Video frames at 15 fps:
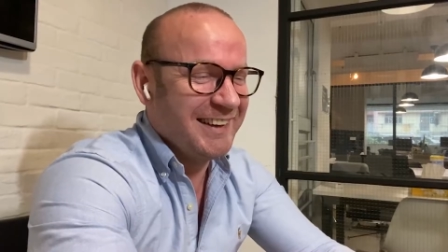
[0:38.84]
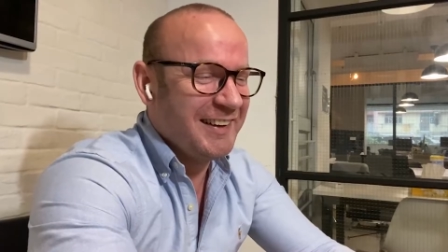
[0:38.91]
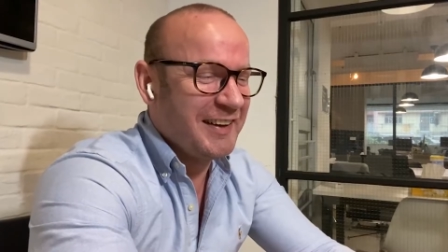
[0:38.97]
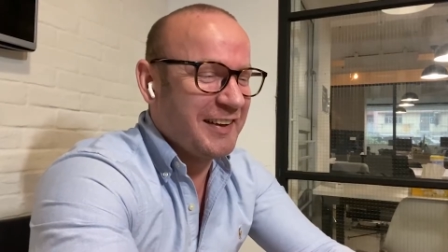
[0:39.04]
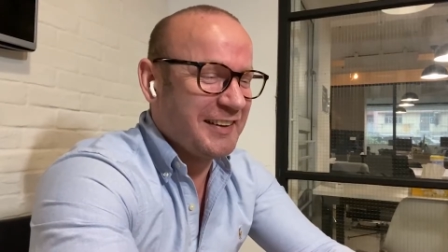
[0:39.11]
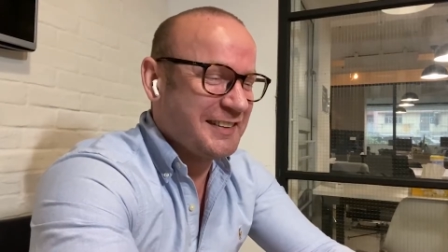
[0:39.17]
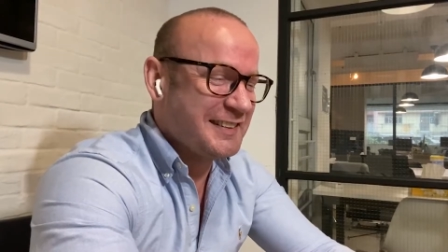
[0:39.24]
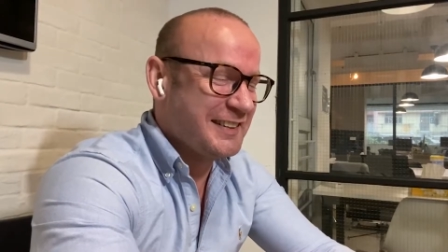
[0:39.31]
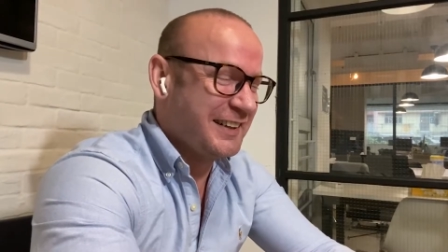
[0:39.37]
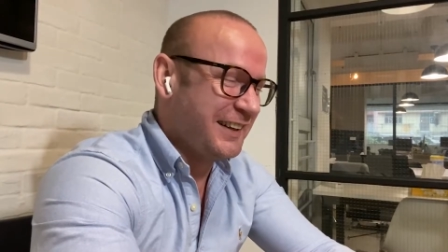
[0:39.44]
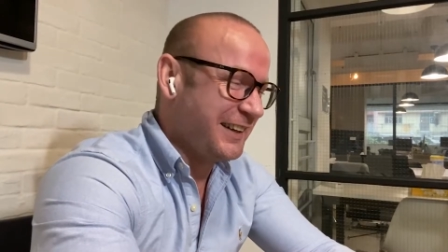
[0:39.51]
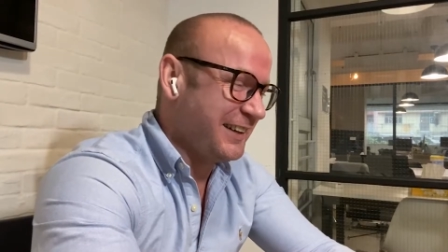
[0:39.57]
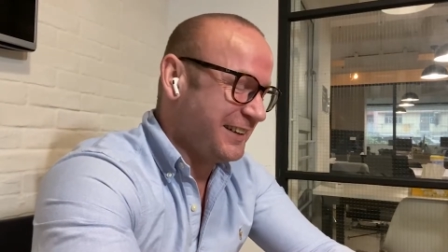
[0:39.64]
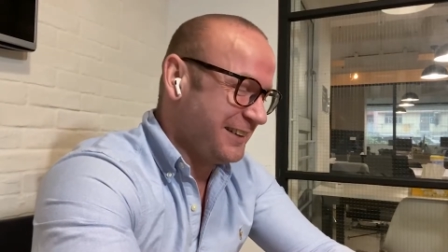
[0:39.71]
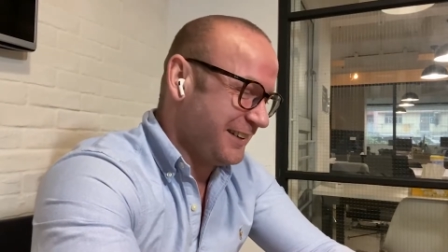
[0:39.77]
It's
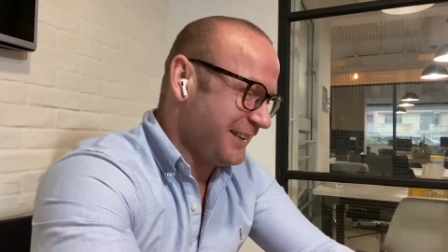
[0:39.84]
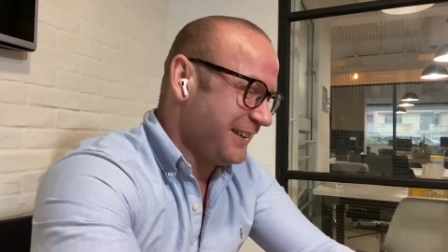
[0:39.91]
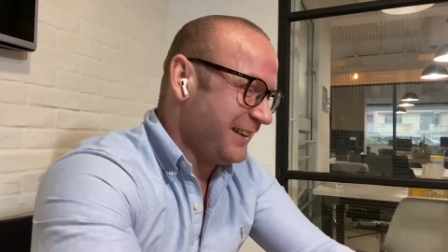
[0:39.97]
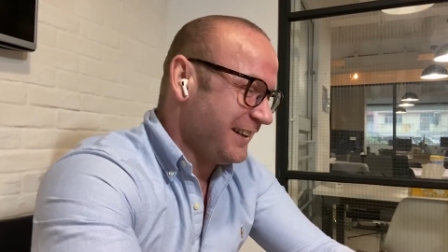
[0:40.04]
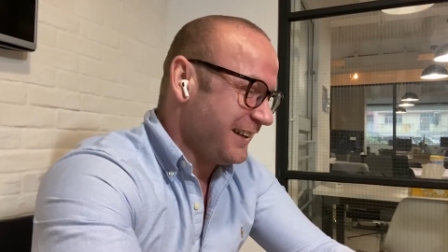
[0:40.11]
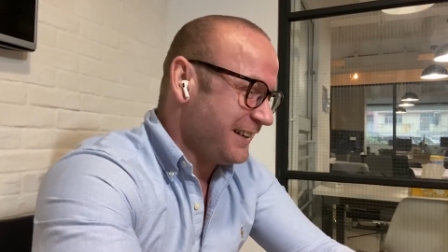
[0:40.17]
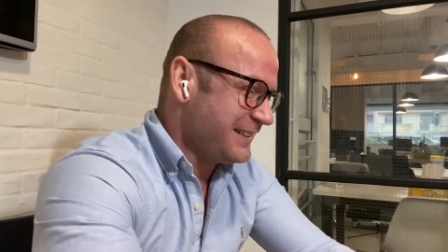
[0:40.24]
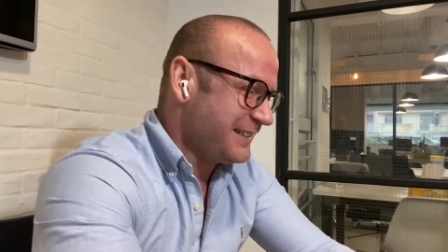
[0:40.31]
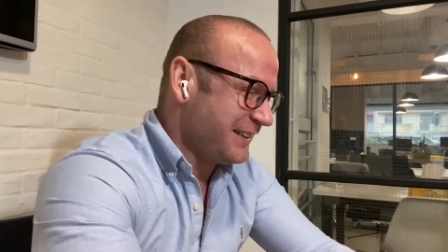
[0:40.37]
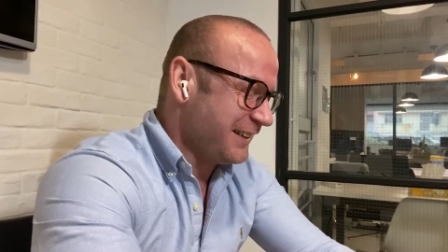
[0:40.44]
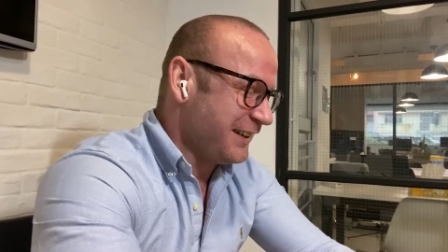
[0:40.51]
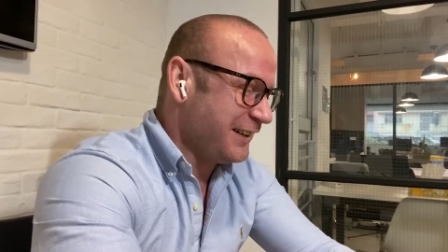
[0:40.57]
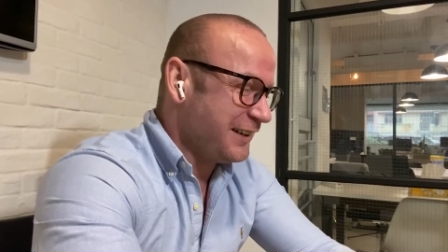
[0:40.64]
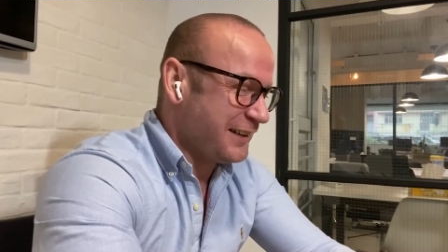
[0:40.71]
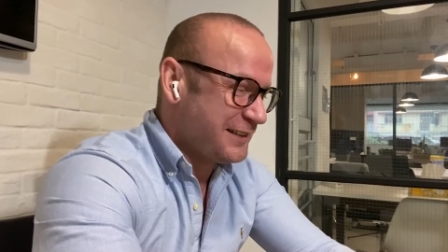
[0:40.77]
a
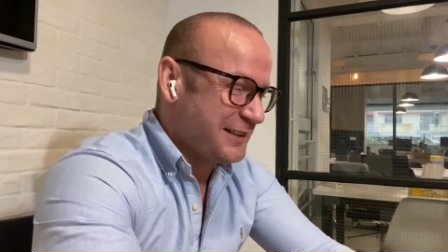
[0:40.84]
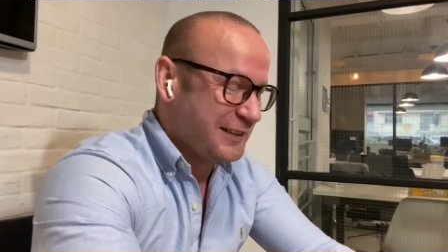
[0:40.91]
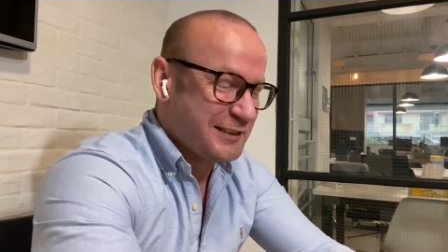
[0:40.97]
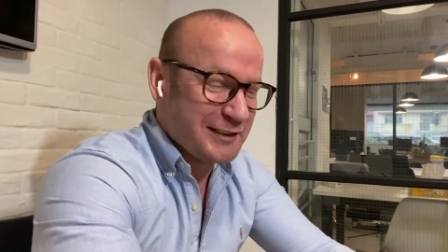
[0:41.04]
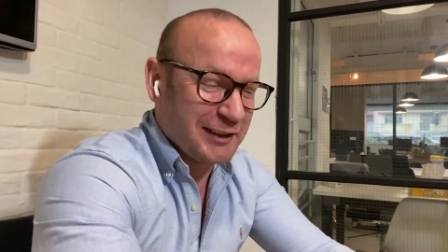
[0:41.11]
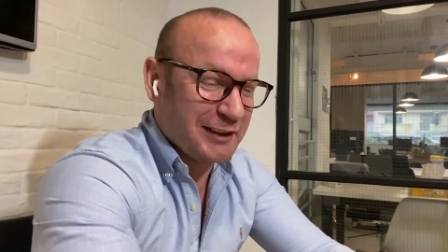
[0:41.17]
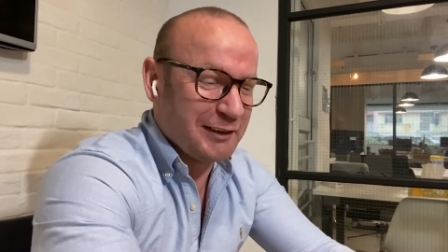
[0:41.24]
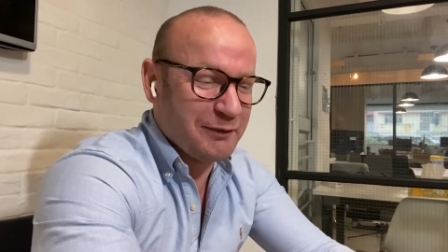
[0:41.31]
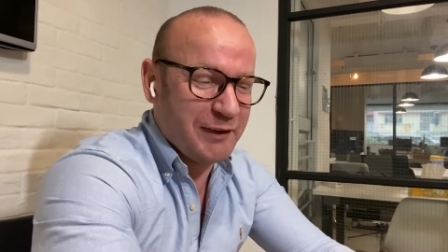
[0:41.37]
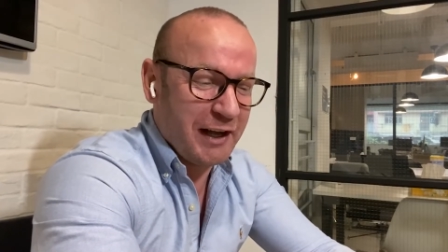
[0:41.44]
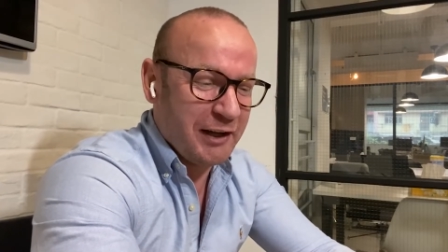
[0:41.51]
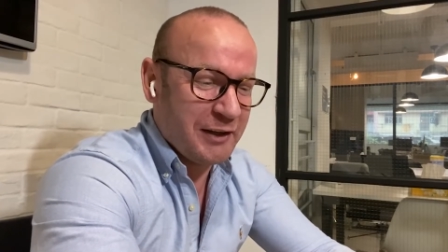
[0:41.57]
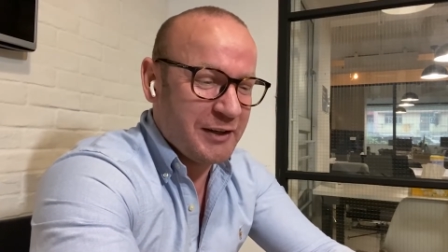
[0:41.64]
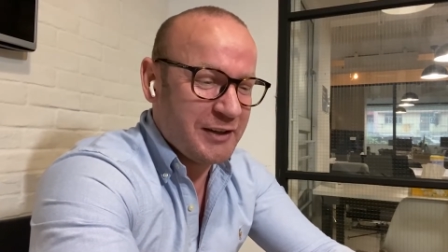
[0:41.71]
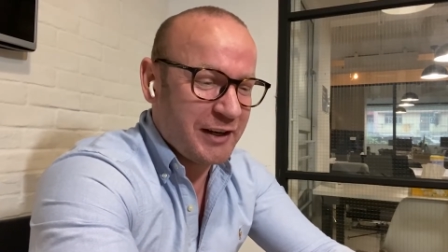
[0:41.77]

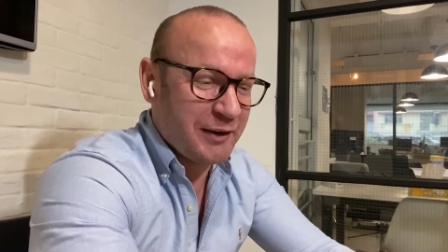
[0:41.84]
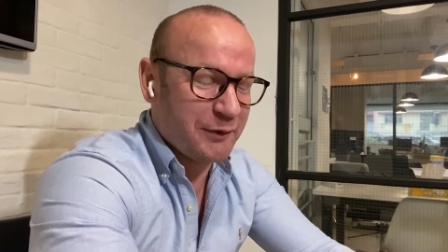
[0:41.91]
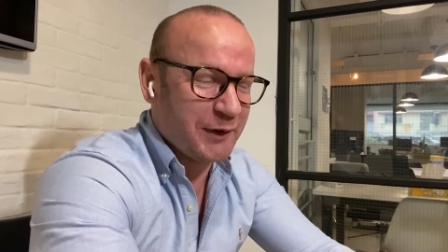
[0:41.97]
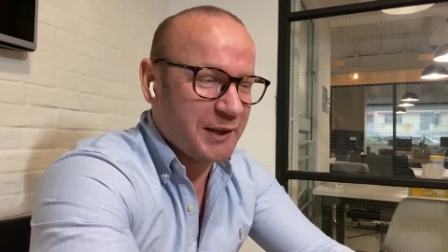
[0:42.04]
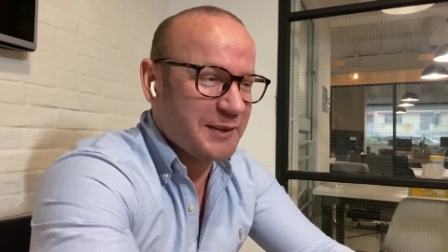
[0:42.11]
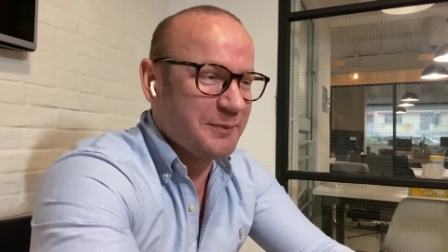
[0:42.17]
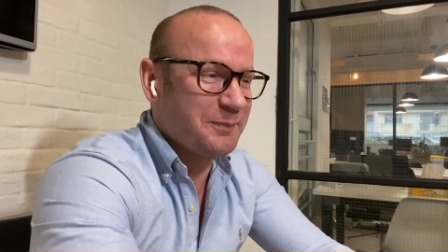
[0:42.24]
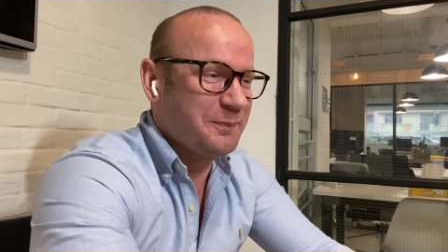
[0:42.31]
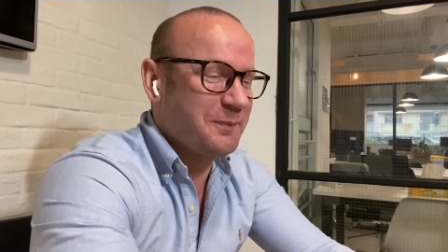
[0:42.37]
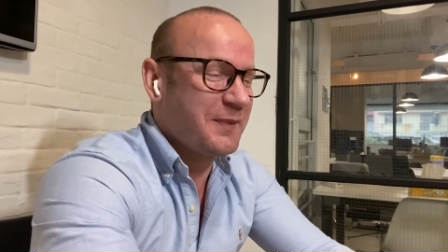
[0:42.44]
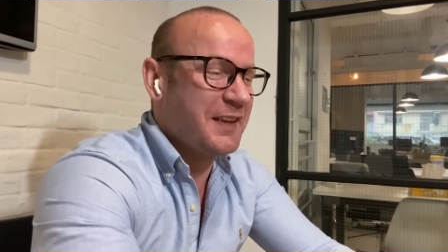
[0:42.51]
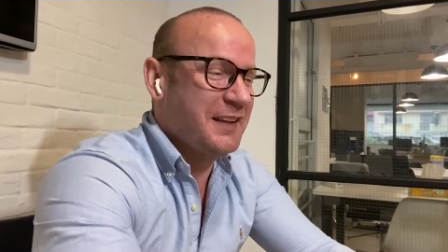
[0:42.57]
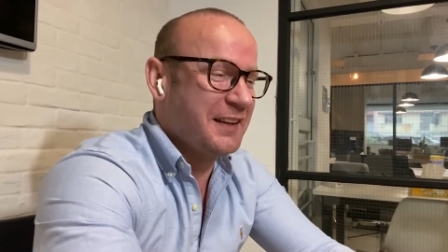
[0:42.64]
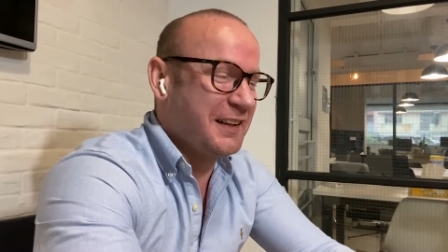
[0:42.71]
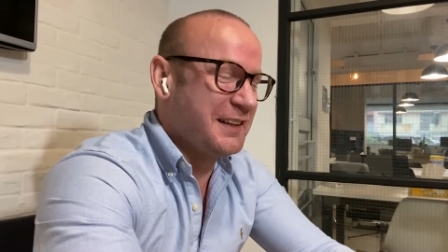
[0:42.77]
valiant effort.
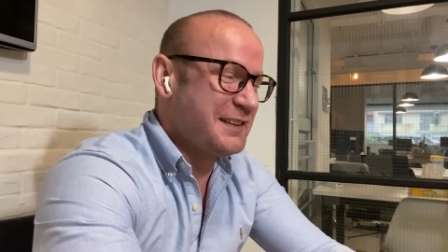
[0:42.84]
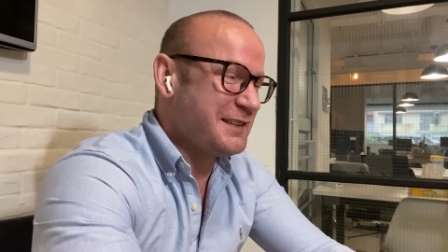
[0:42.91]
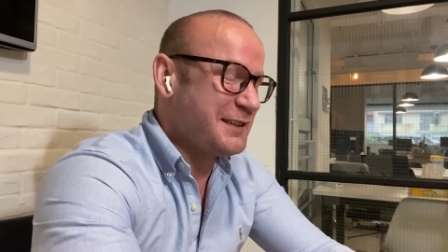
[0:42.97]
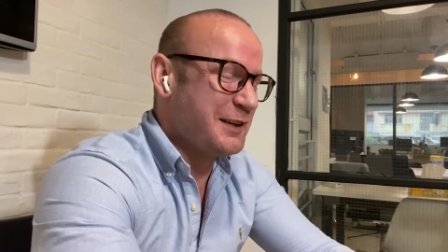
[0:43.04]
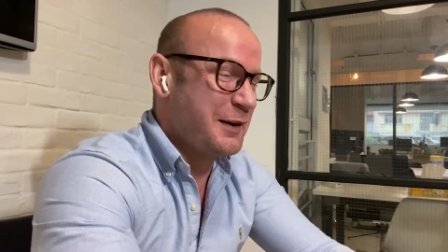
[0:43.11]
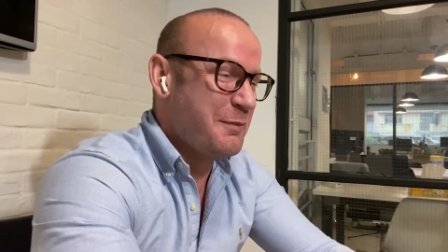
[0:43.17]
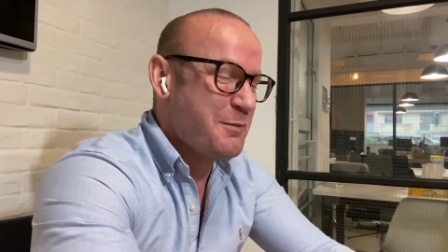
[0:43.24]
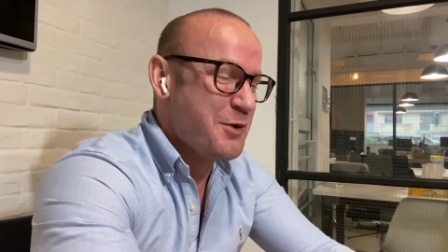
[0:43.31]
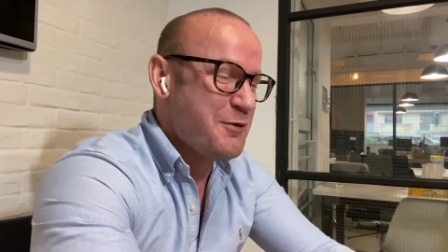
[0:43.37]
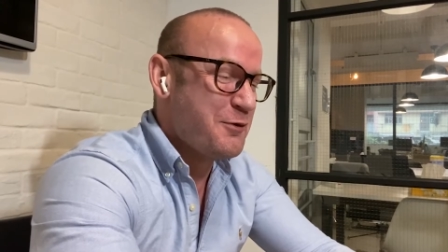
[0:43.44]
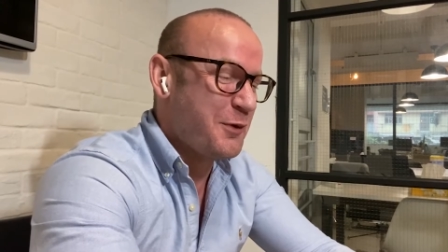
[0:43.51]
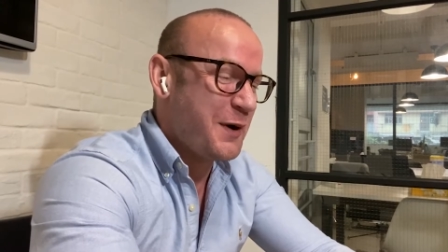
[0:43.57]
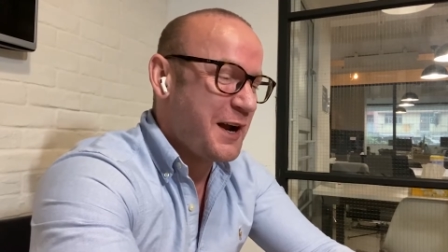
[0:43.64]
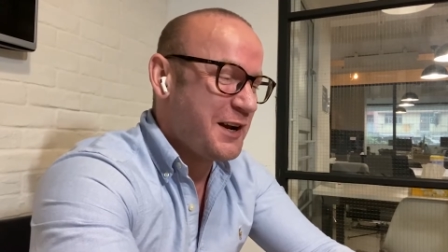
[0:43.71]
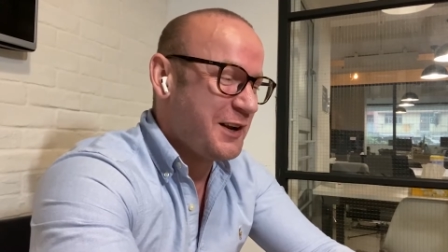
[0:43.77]
Let's
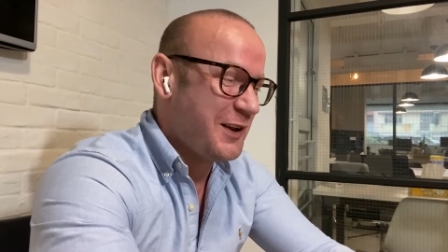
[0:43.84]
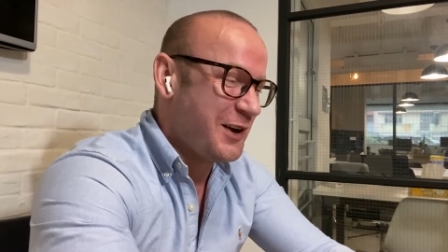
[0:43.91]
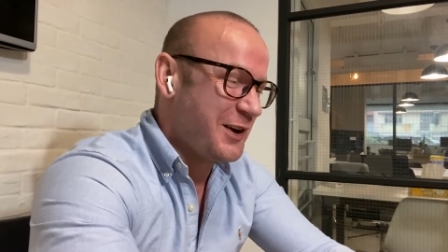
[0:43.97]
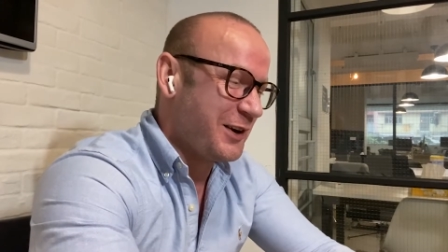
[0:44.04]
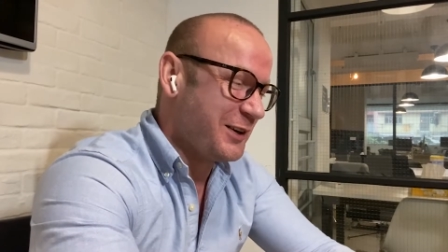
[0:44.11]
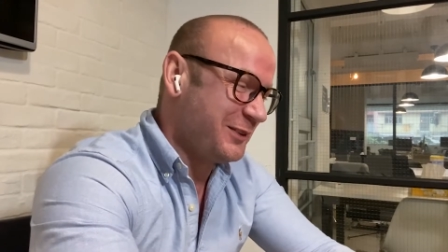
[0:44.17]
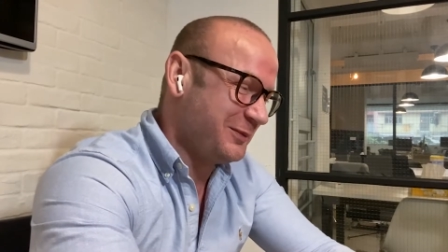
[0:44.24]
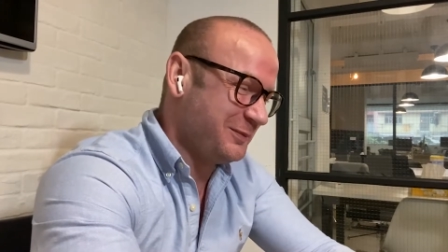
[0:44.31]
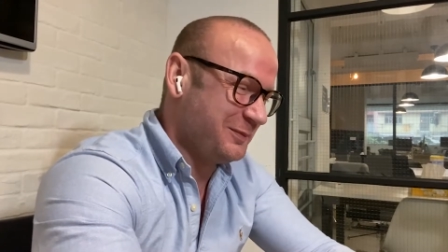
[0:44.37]
move right along.